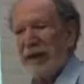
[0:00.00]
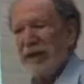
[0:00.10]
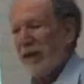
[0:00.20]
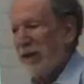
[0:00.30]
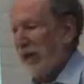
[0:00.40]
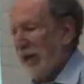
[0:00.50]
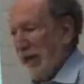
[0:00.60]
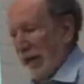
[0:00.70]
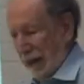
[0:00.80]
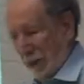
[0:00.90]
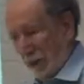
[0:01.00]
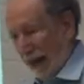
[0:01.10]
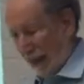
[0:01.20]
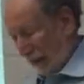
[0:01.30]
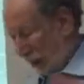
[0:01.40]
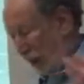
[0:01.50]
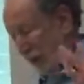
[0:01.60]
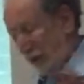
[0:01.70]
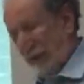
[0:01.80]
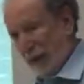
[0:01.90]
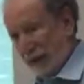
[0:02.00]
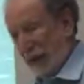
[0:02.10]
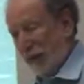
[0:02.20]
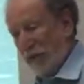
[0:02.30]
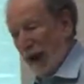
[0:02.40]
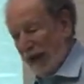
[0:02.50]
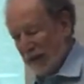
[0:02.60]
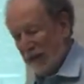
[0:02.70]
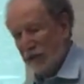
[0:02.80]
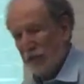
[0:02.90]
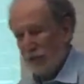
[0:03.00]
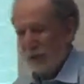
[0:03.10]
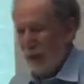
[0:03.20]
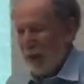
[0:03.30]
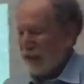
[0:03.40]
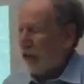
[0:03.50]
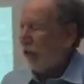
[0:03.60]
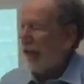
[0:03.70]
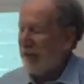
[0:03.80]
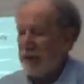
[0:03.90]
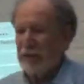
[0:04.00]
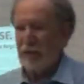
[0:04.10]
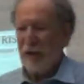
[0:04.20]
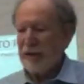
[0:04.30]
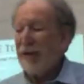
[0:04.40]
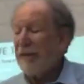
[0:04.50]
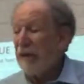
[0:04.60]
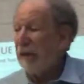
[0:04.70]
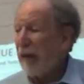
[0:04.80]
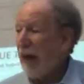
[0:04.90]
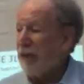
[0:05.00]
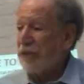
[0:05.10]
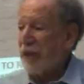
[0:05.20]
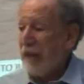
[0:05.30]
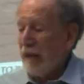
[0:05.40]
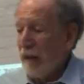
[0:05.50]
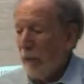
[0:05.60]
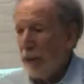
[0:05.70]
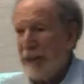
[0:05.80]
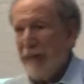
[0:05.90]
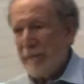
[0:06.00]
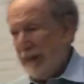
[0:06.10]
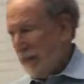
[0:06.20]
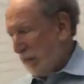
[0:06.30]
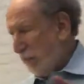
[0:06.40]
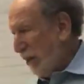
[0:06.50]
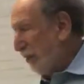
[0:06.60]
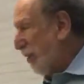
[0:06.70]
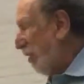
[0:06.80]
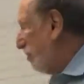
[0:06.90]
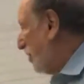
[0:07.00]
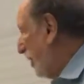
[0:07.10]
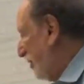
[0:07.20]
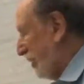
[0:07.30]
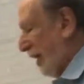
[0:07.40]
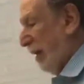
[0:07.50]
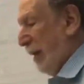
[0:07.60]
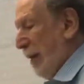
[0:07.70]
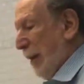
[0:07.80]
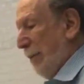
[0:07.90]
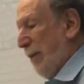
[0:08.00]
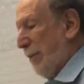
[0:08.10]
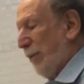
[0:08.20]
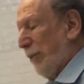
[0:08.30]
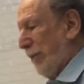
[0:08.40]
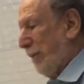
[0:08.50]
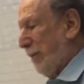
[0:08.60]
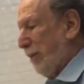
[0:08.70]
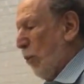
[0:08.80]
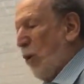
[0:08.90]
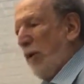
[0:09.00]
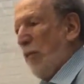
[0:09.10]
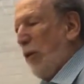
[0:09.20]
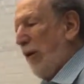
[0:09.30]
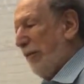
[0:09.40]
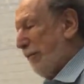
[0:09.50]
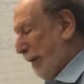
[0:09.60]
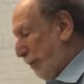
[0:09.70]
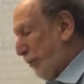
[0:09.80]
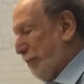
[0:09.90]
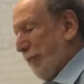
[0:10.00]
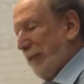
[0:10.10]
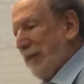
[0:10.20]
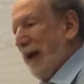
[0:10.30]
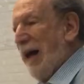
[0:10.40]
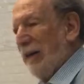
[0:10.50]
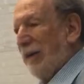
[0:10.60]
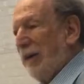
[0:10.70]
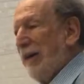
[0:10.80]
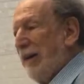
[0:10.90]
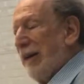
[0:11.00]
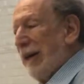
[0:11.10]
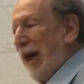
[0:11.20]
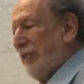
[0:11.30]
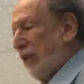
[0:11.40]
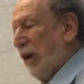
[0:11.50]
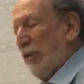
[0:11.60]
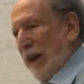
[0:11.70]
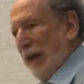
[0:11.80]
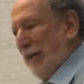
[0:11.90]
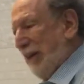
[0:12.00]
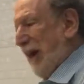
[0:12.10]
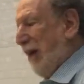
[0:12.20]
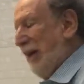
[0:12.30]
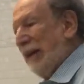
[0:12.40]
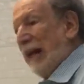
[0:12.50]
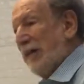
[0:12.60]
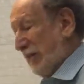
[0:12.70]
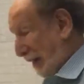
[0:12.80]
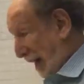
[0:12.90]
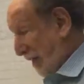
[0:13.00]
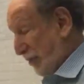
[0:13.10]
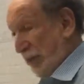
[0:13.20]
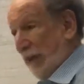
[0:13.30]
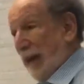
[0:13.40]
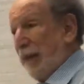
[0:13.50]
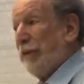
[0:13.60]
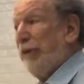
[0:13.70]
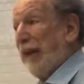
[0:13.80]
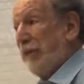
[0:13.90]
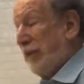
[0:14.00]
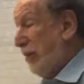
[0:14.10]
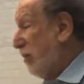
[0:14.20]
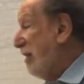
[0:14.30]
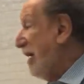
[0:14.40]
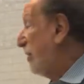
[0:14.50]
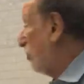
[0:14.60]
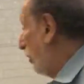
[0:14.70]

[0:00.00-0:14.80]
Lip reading: about here. The cost of healthcare rises twice as fast as the cost of everything else. What that means in real terms is that more and more of people's dollar has to go to healthcare and less to the other things that you need in